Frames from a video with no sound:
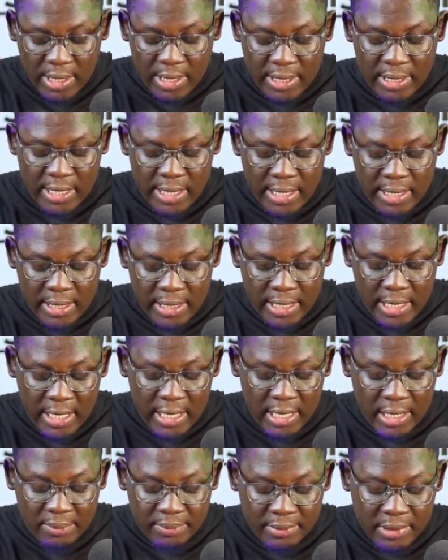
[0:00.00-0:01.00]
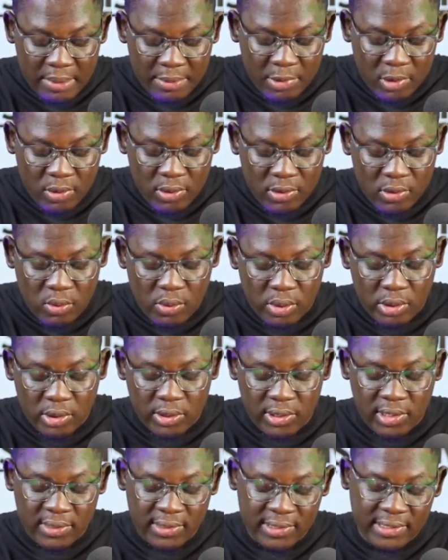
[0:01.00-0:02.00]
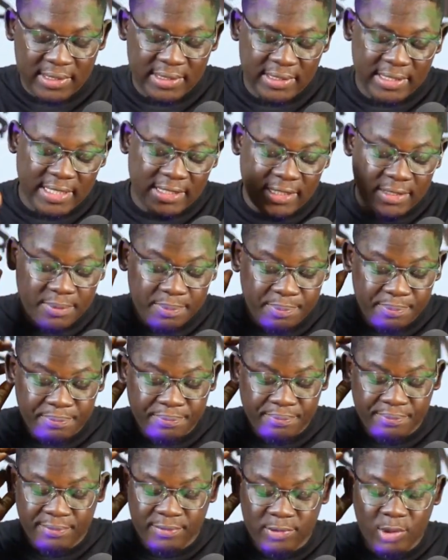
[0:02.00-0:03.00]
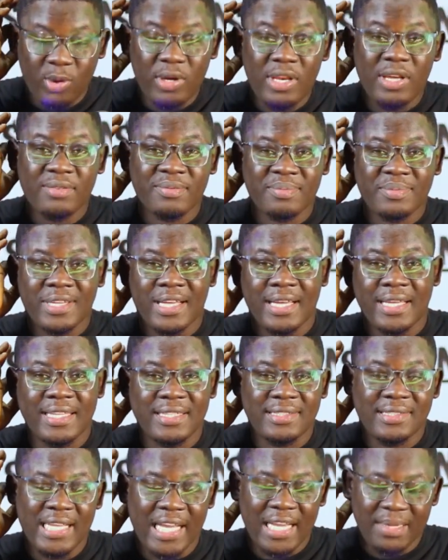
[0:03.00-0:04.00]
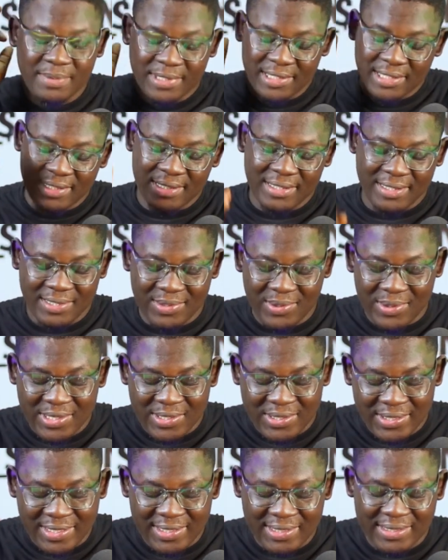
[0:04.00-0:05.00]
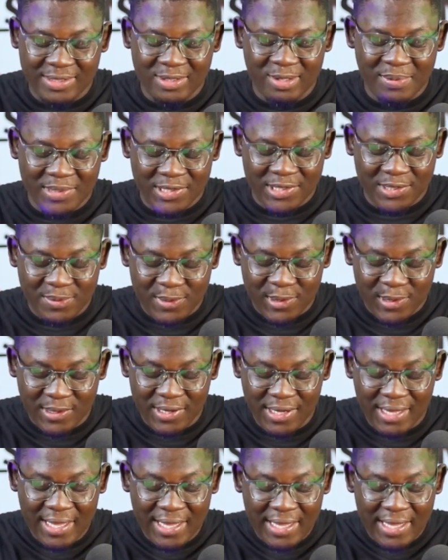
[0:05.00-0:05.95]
Then let me go to Kwajo Deus. He says, that he typed. Kwajo Deus, no be some more.